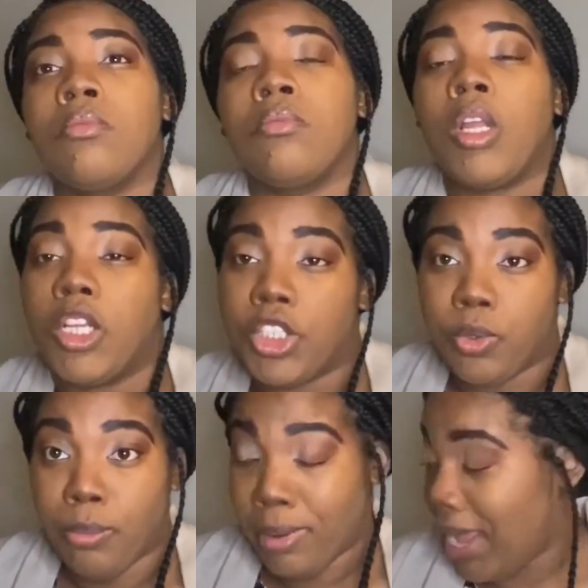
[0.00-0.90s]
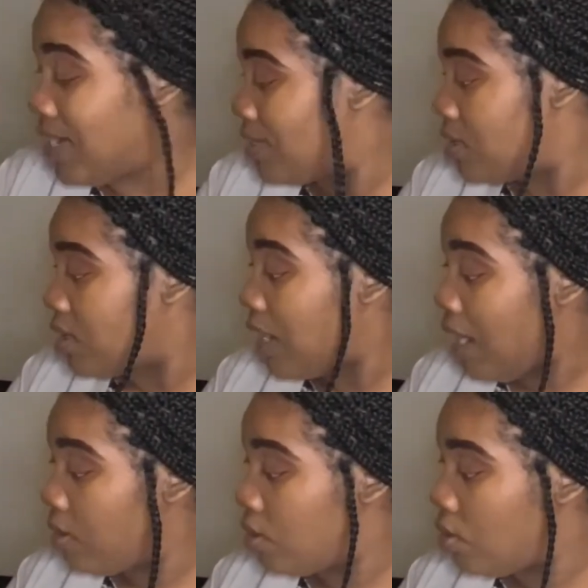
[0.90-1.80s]
she went back into her
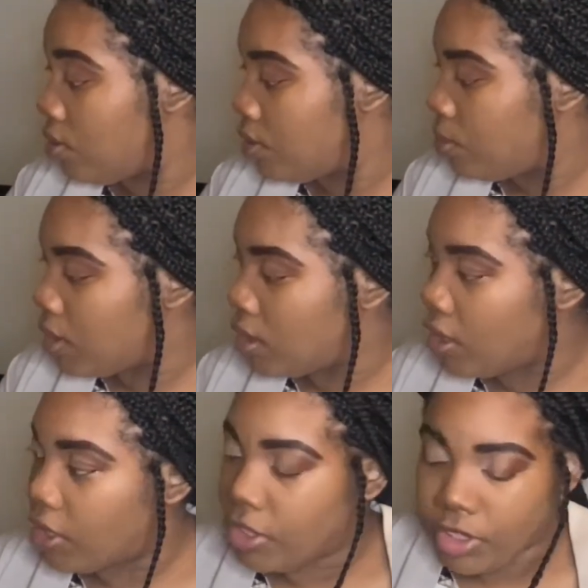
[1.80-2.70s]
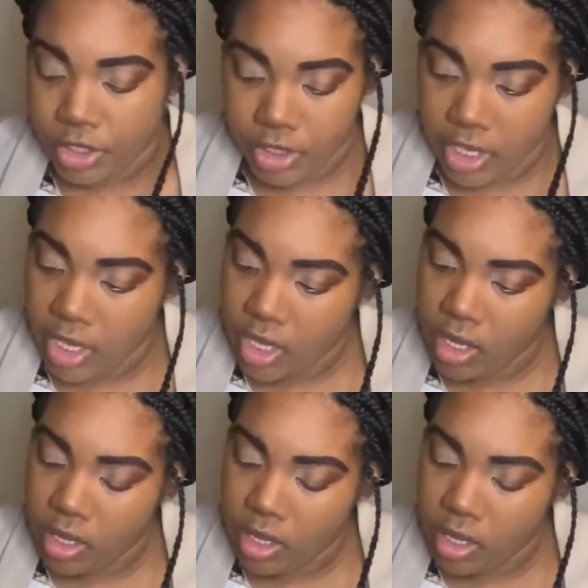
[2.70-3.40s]
outer corner with a darker shade.